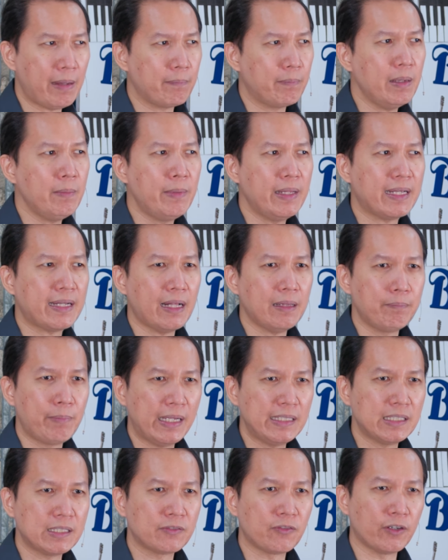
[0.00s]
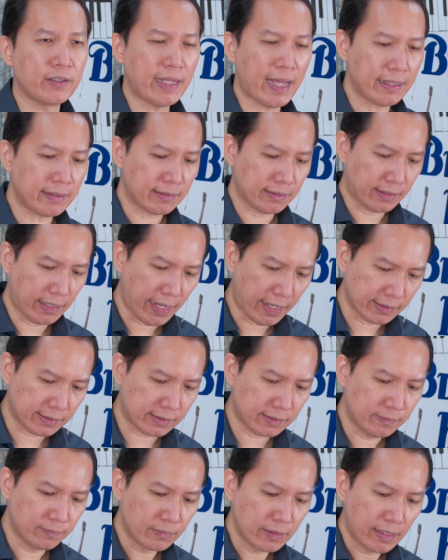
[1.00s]
biblical basis for that?
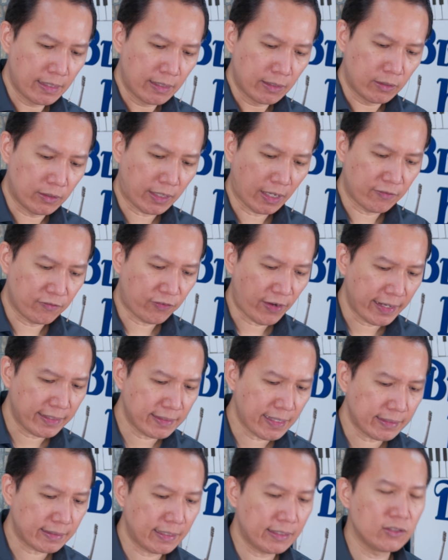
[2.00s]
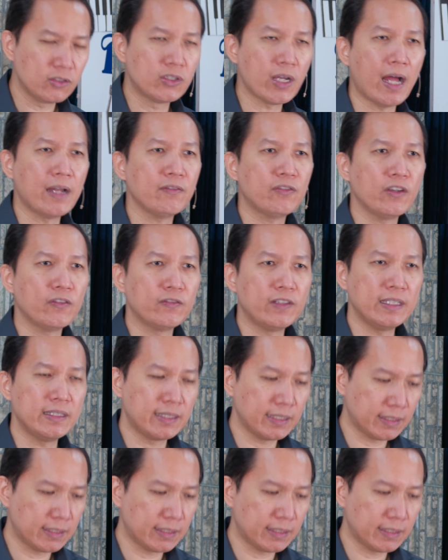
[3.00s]
Yes. You can find that in John fifteen